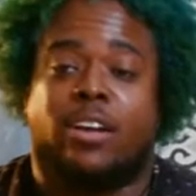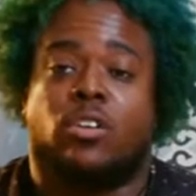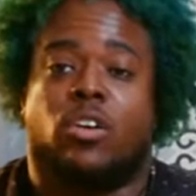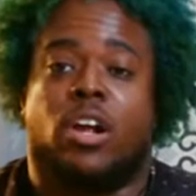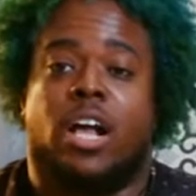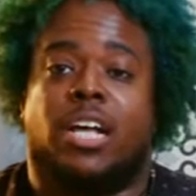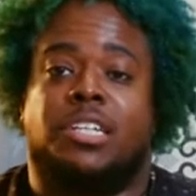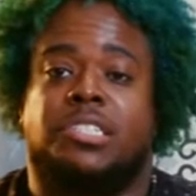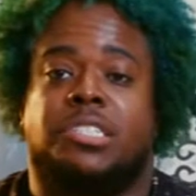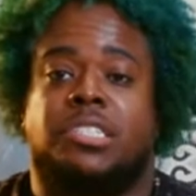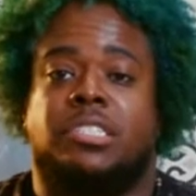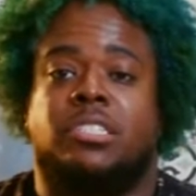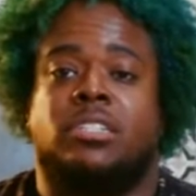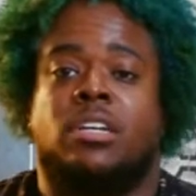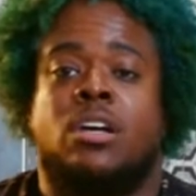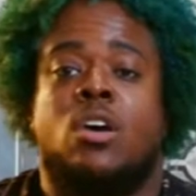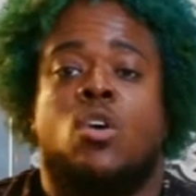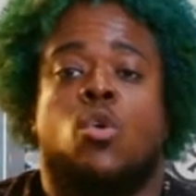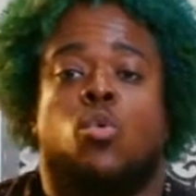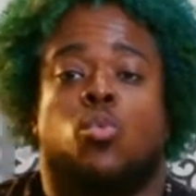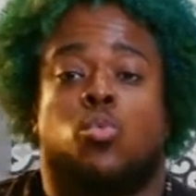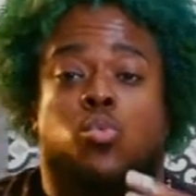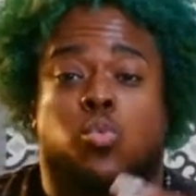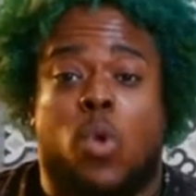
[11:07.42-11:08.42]
crust
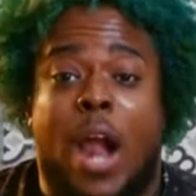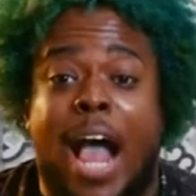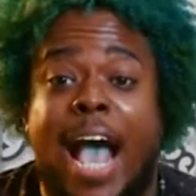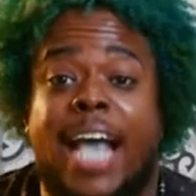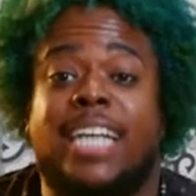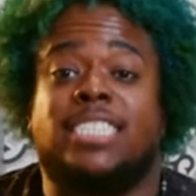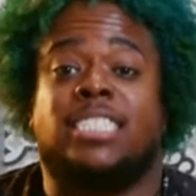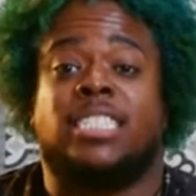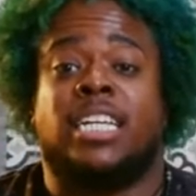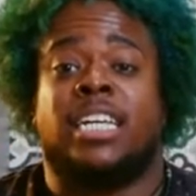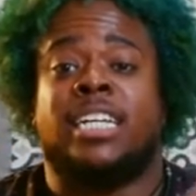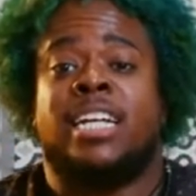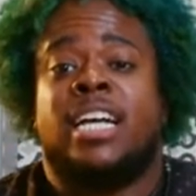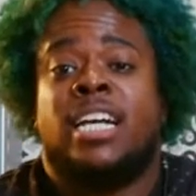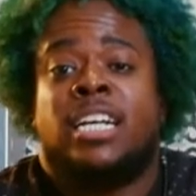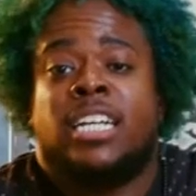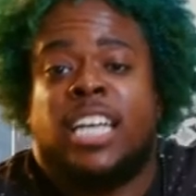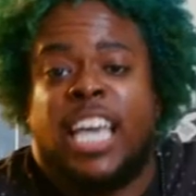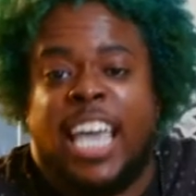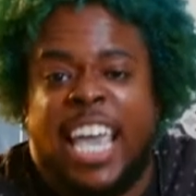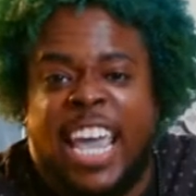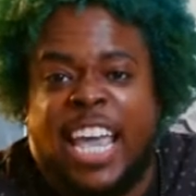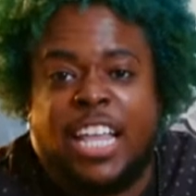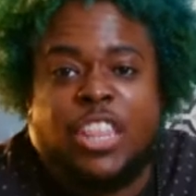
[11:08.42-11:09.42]
rising
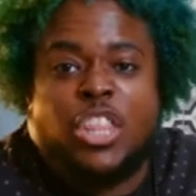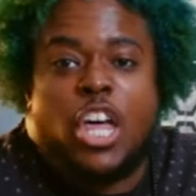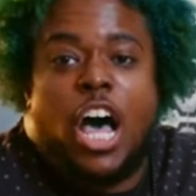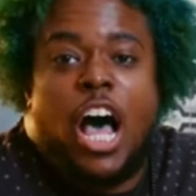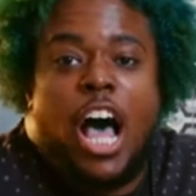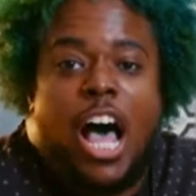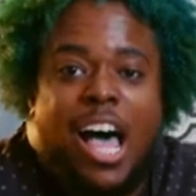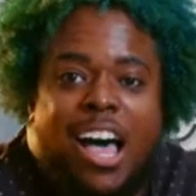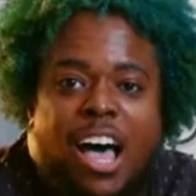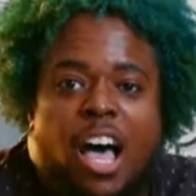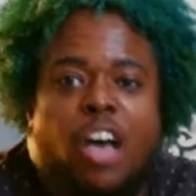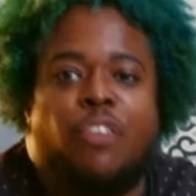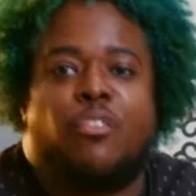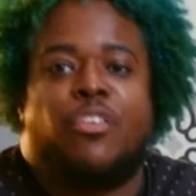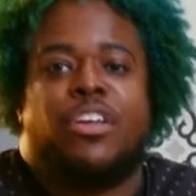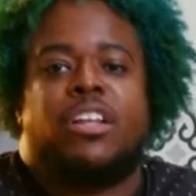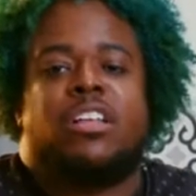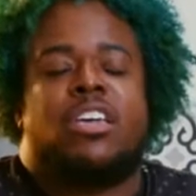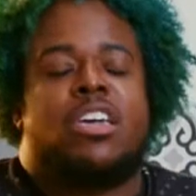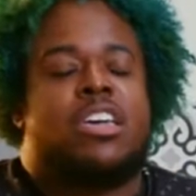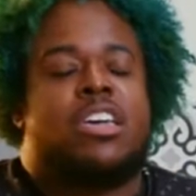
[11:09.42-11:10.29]
in the oven.